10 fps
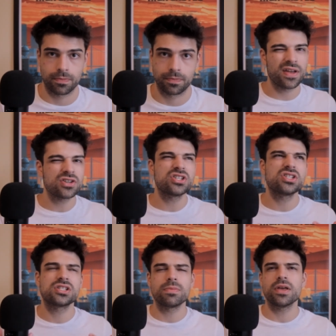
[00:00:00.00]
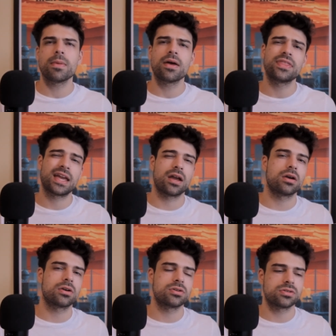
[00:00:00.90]
There's just something about the
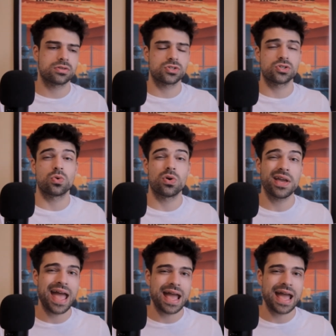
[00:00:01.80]
characters, story,